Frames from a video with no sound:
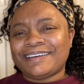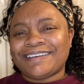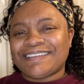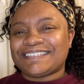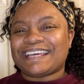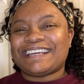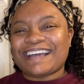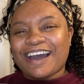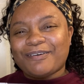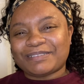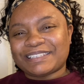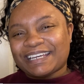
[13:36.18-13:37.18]
it's like
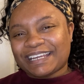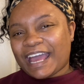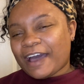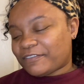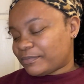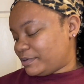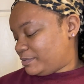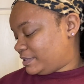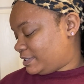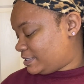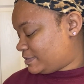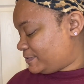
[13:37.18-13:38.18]
god was looking out for me with
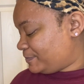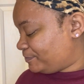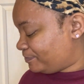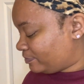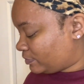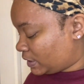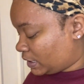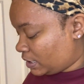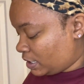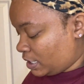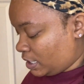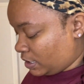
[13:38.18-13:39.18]
this one
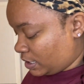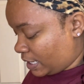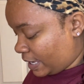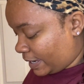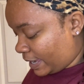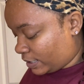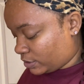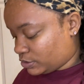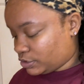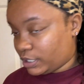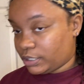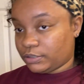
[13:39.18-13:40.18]
then i got a
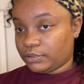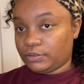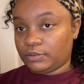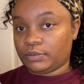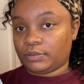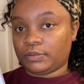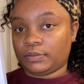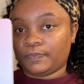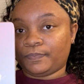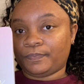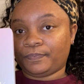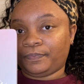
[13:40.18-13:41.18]
journal
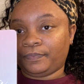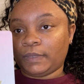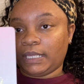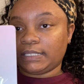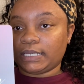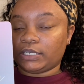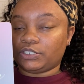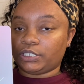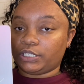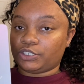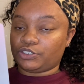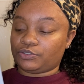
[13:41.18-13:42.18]
says
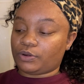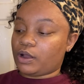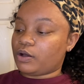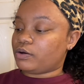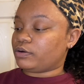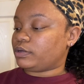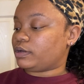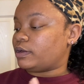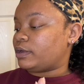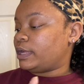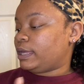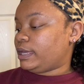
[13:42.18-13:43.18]
she is strong
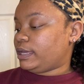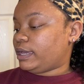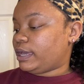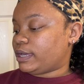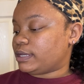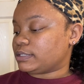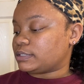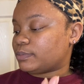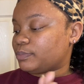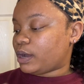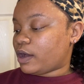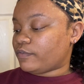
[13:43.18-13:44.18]
and has
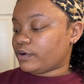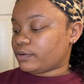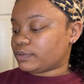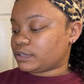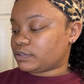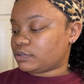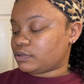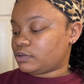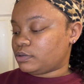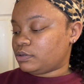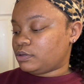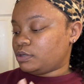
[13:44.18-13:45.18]
Proverbs
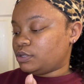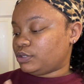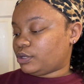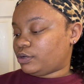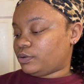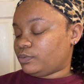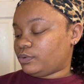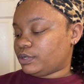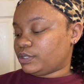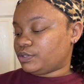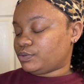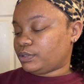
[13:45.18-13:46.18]

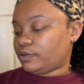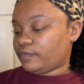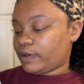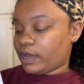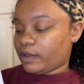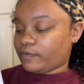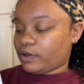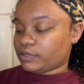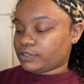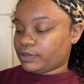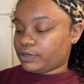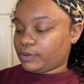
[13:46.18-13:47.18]
31, 25
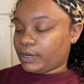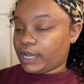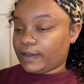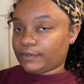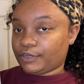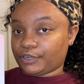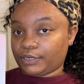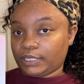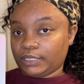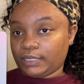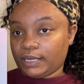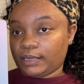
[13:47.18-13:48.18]
also engraved
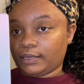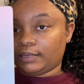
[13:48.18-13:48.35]
underneath that.